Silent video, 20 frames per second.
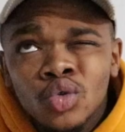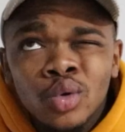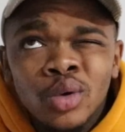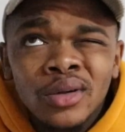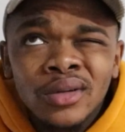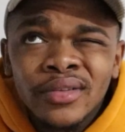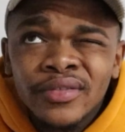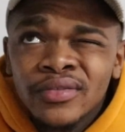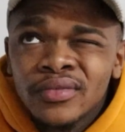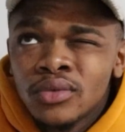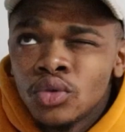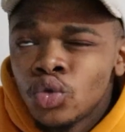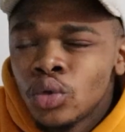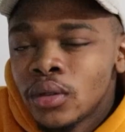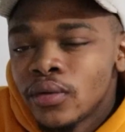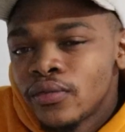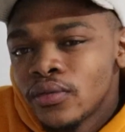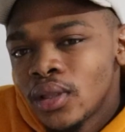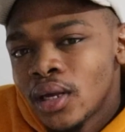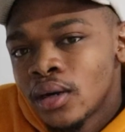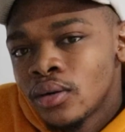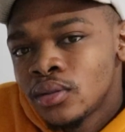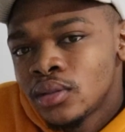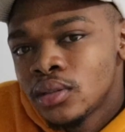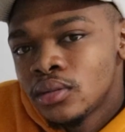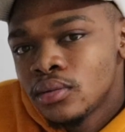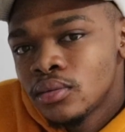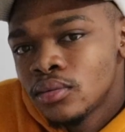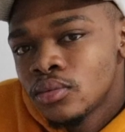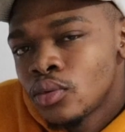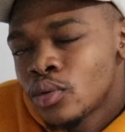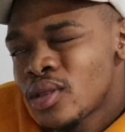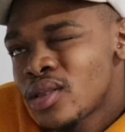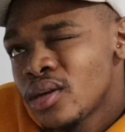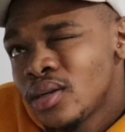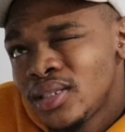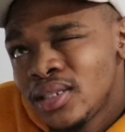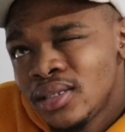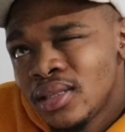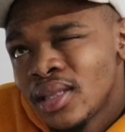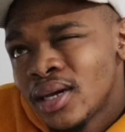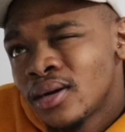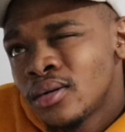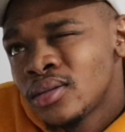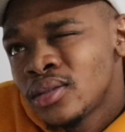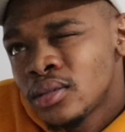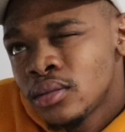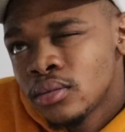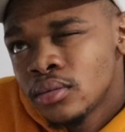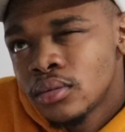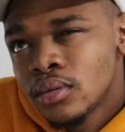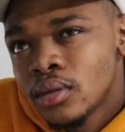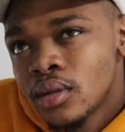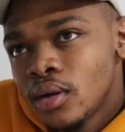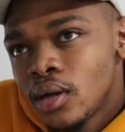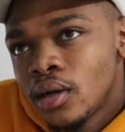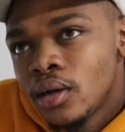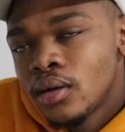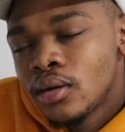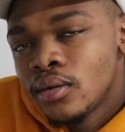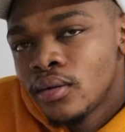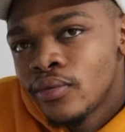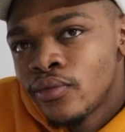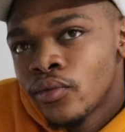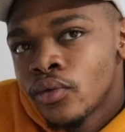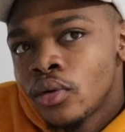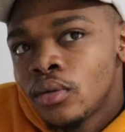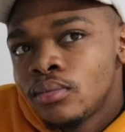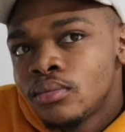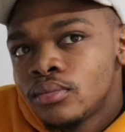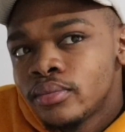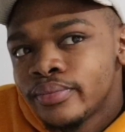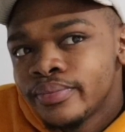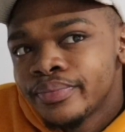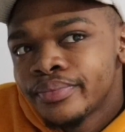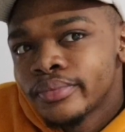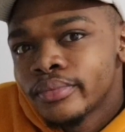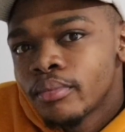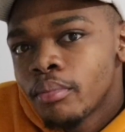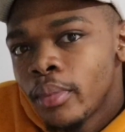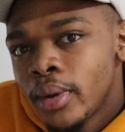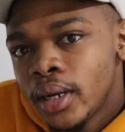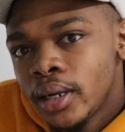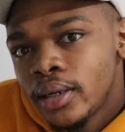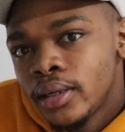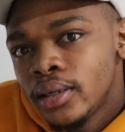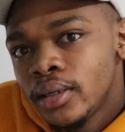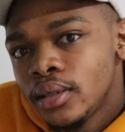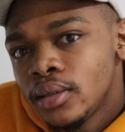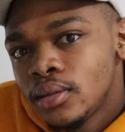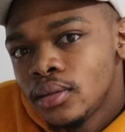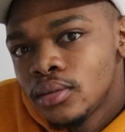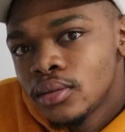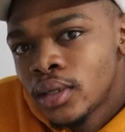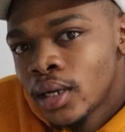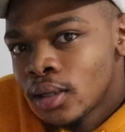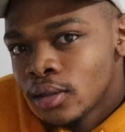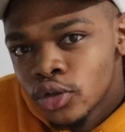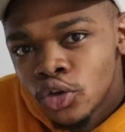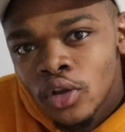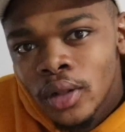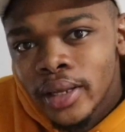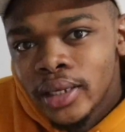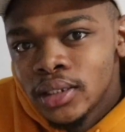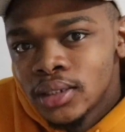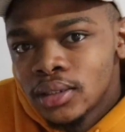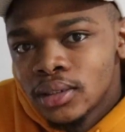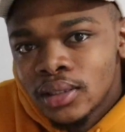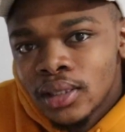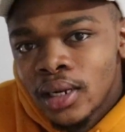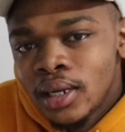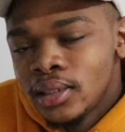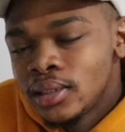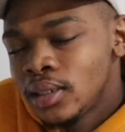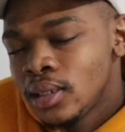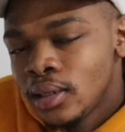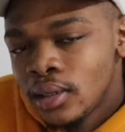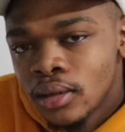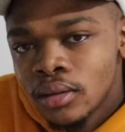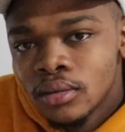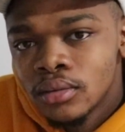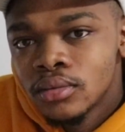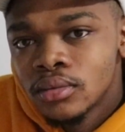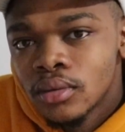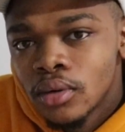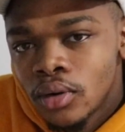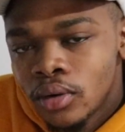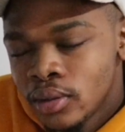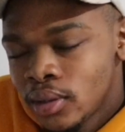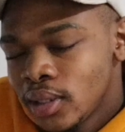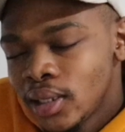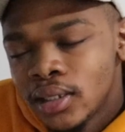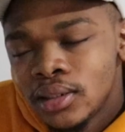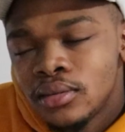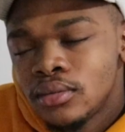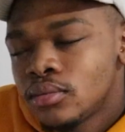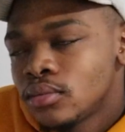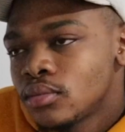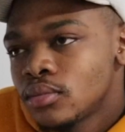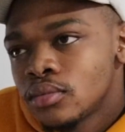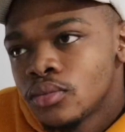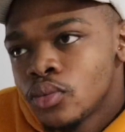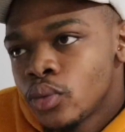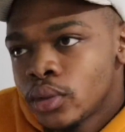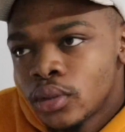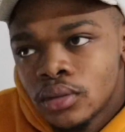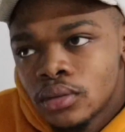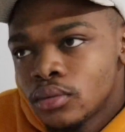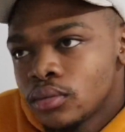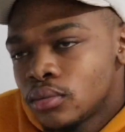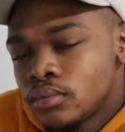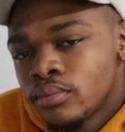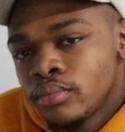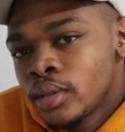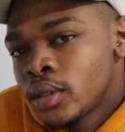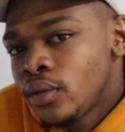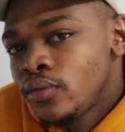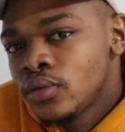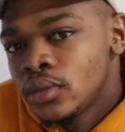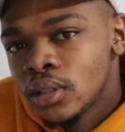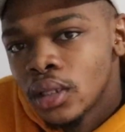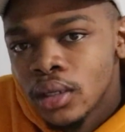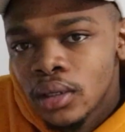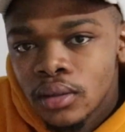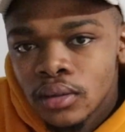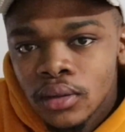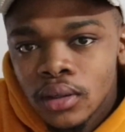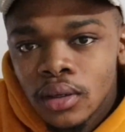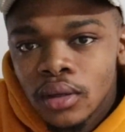12,000 or 13,000 uh, from my calculations that I did on that well previously.